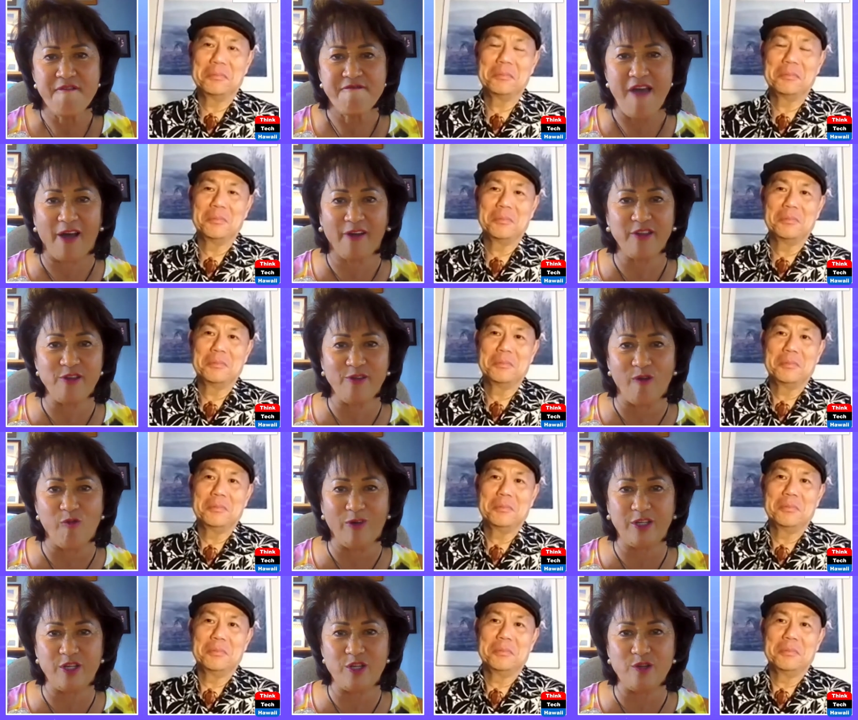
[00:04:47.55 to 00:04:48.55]
Speaker 1: value of
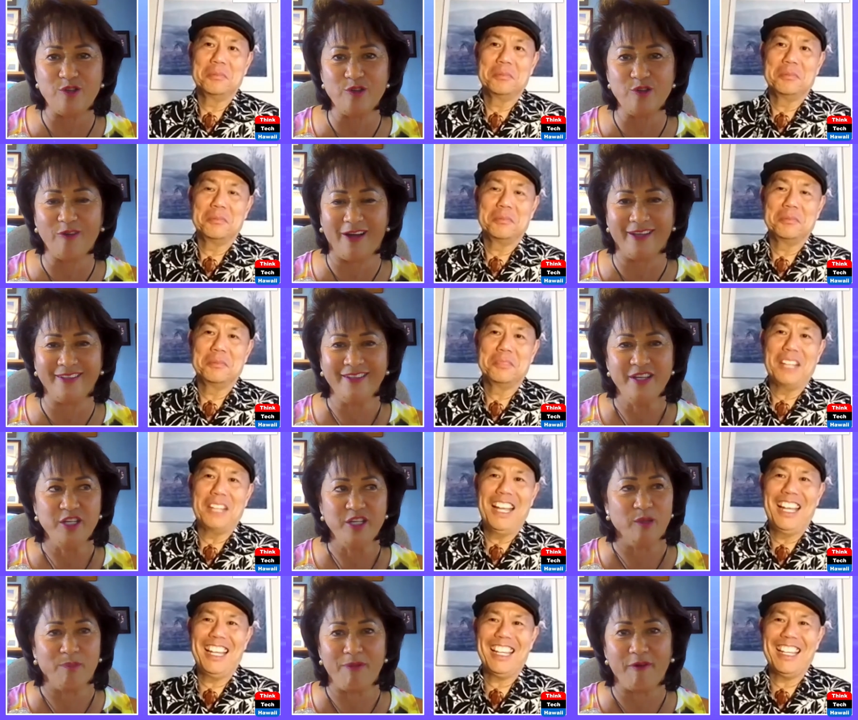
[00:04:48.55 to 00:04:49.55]
what do you do on,
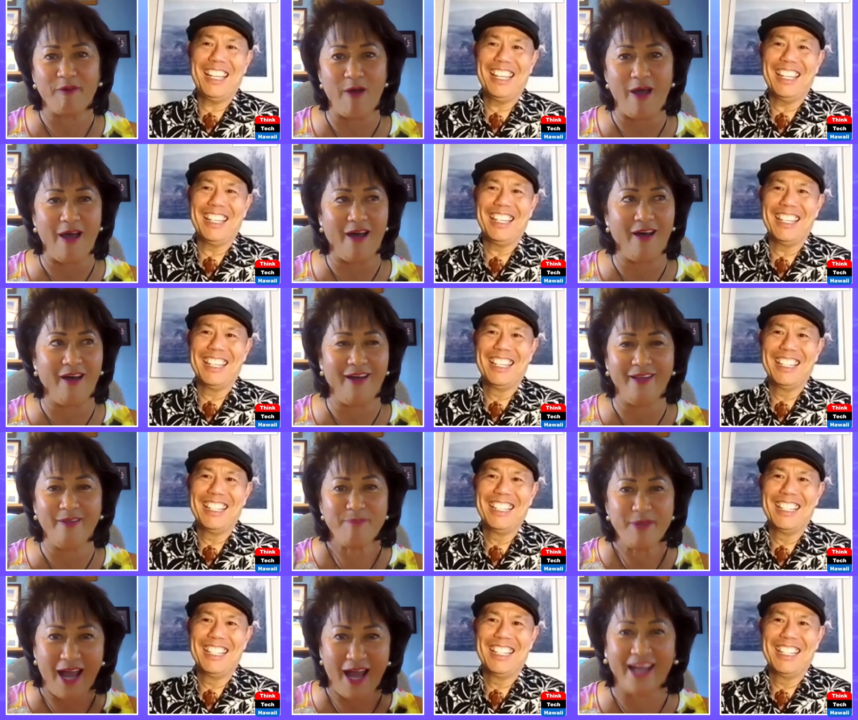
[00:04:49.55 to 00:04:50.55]
you know, uh,
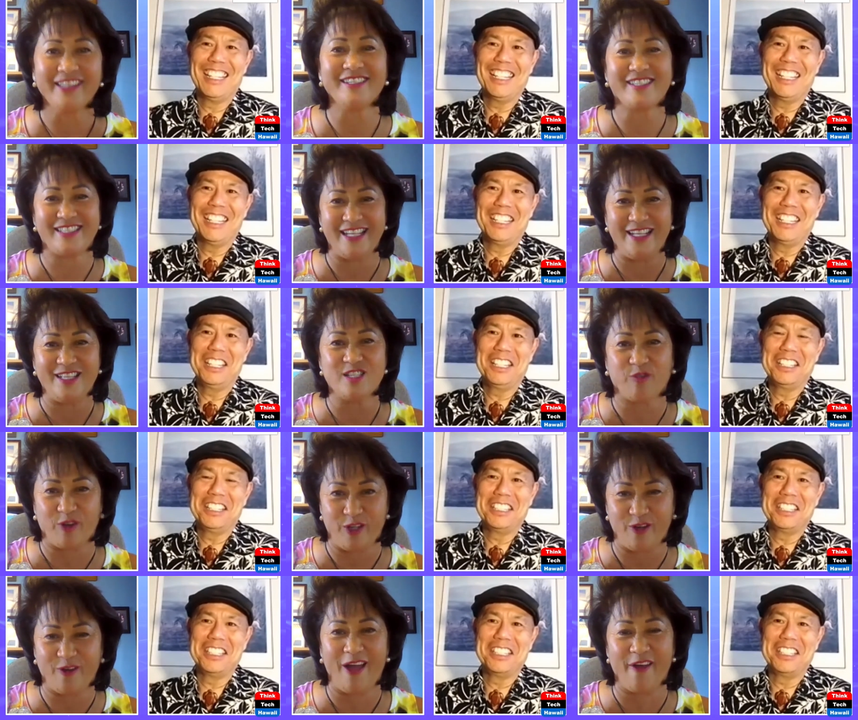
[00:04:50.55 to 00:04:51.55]
and behind the scenes
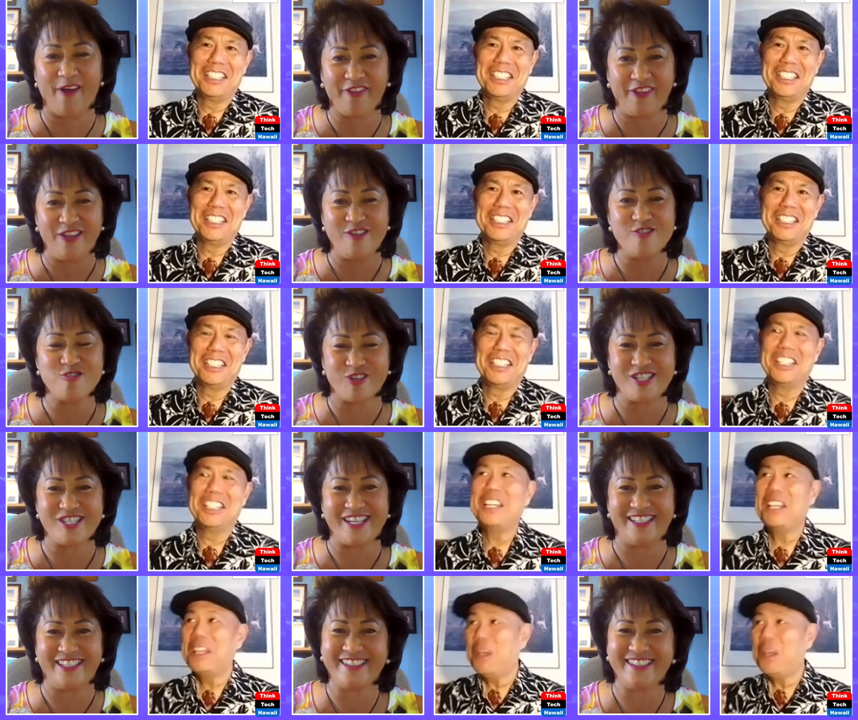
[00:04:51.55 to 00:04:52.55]
for your health and
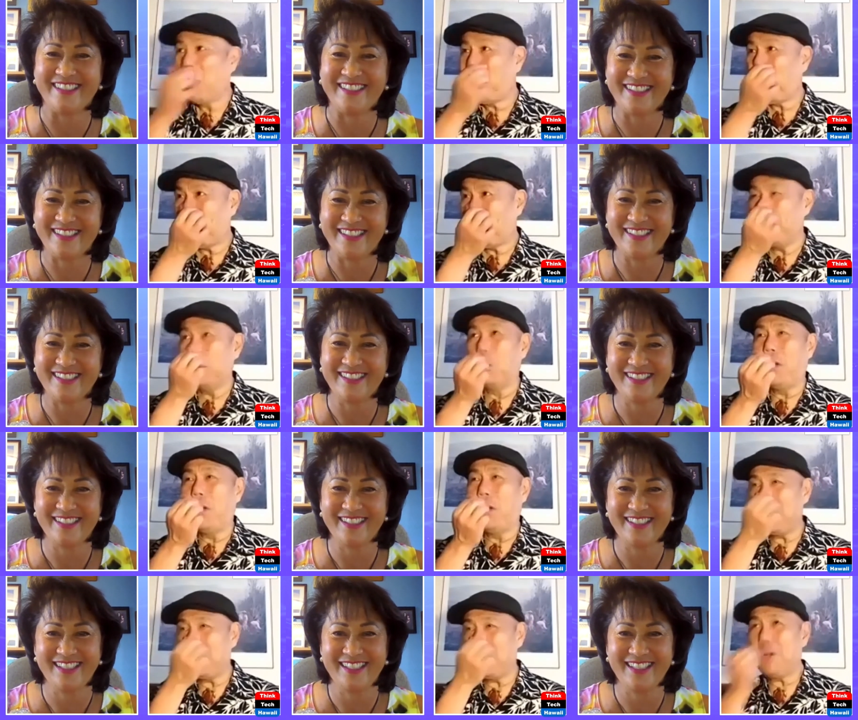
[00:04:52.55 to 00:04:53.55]
nutrition?
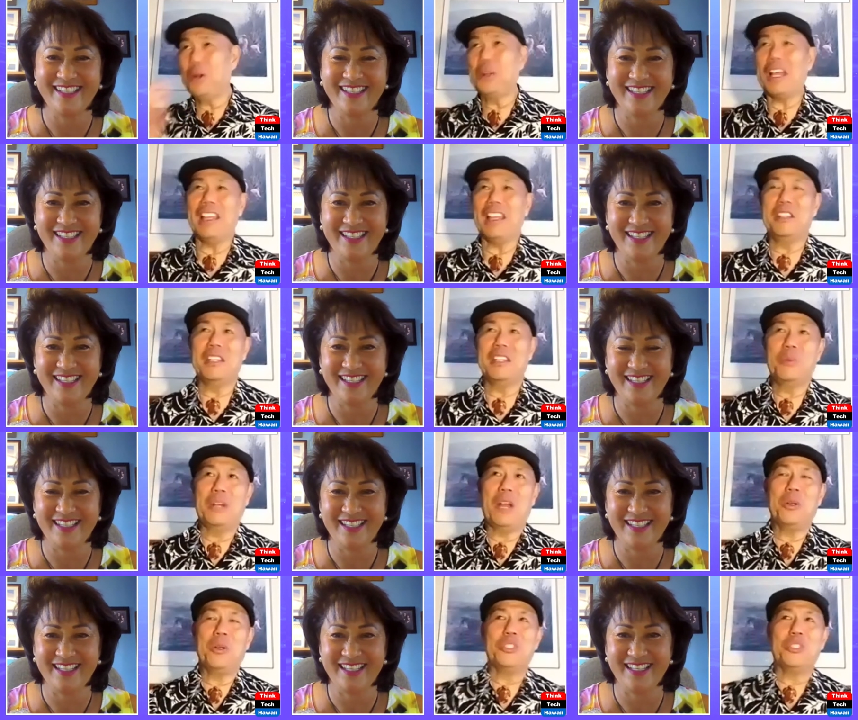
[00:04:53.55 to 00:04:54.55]
Speaker 2: Well, you know, the,
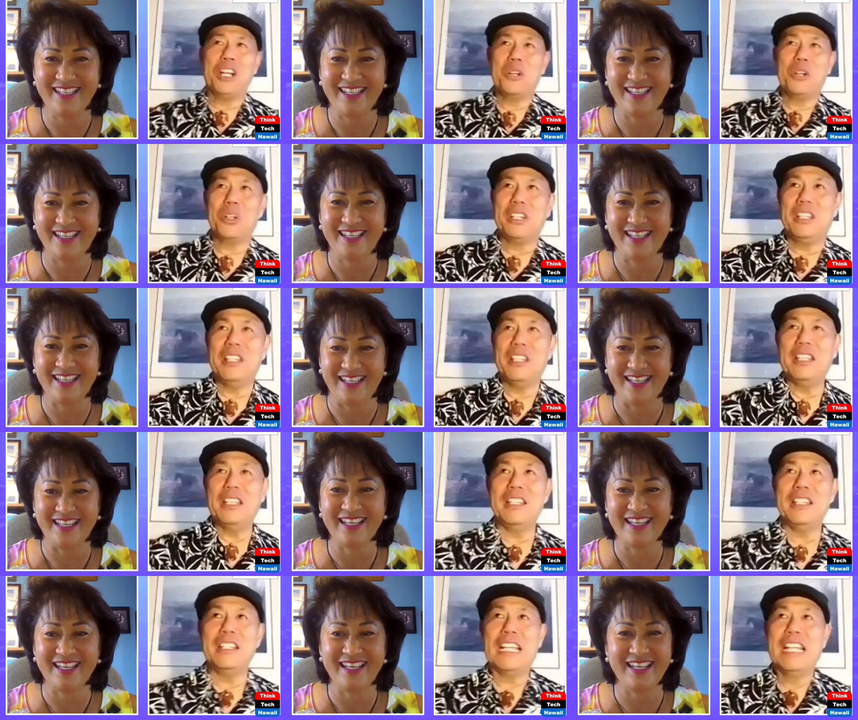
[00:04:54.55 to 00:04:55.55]
when I was younger,
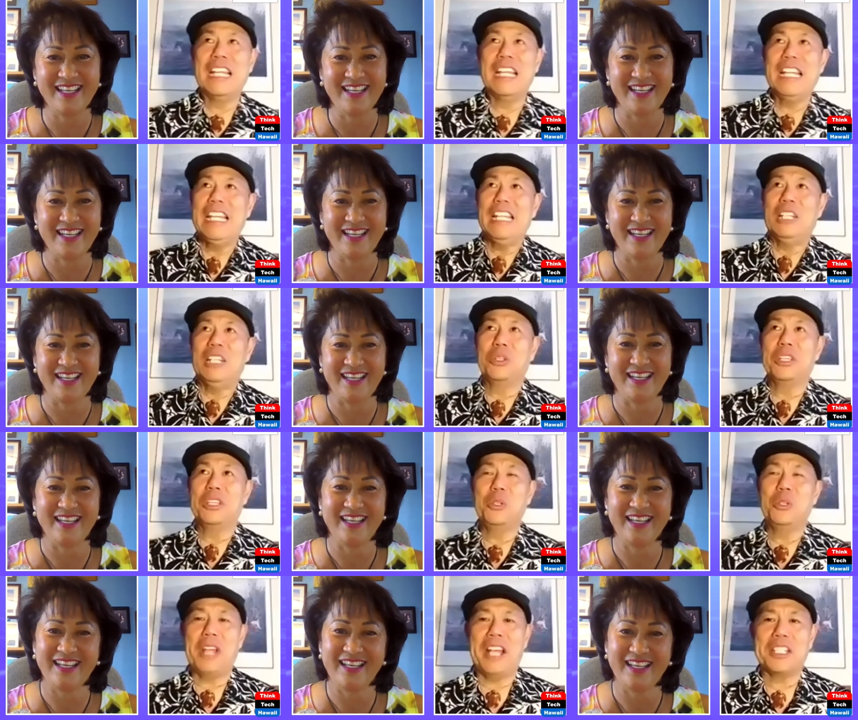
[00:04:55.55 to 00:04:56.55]
the
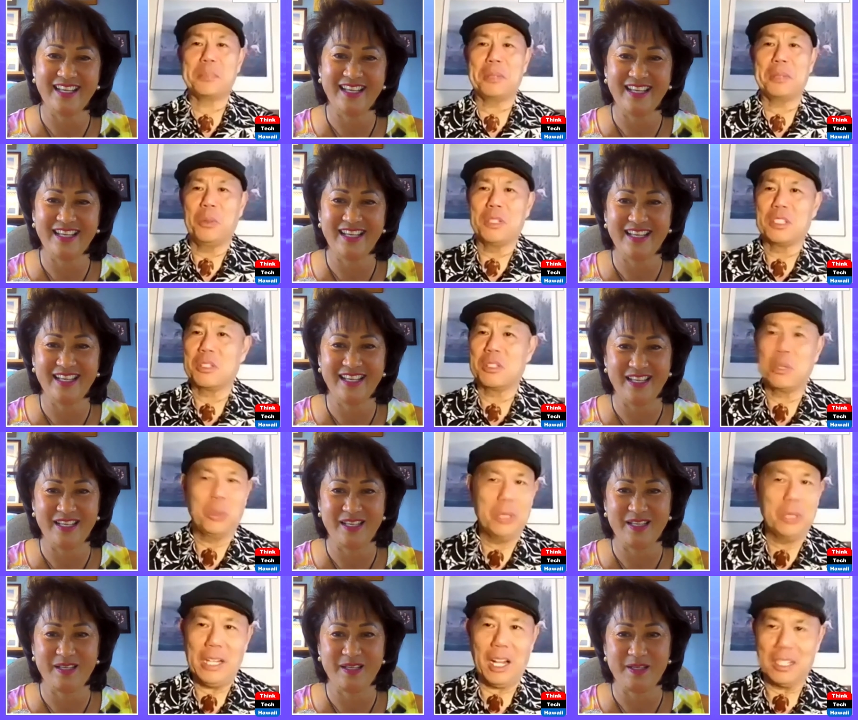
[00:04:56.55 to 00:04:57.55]
looking good aspect was
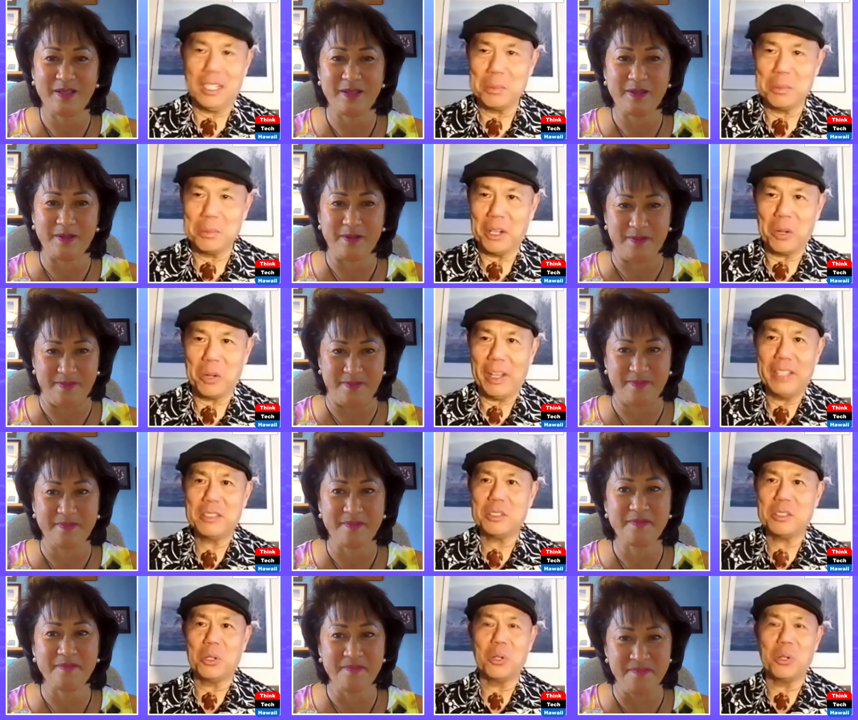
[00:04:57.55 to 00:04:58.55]
totally cosmetic, right?
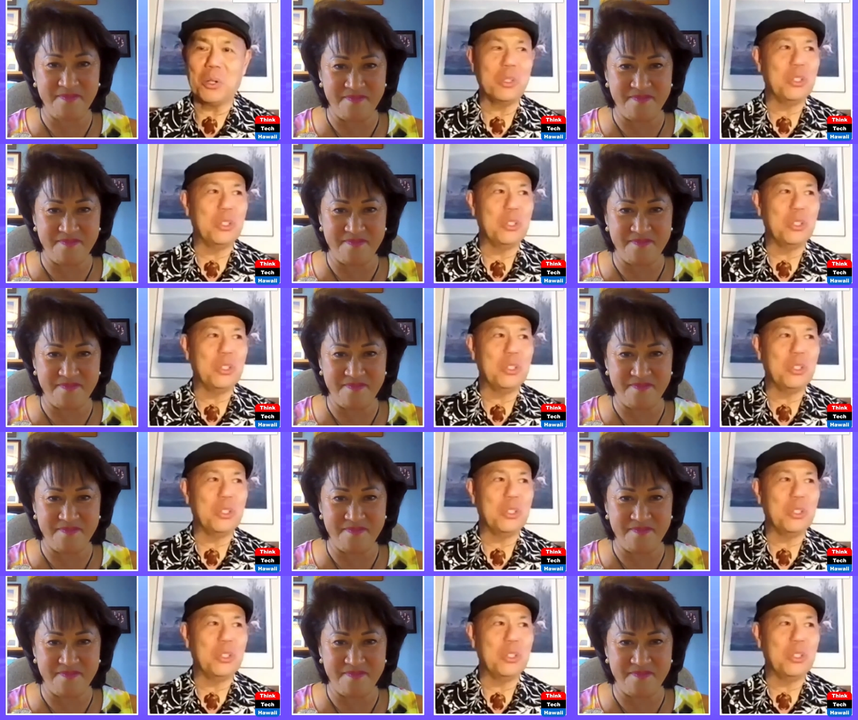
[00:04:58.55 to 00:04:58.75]
So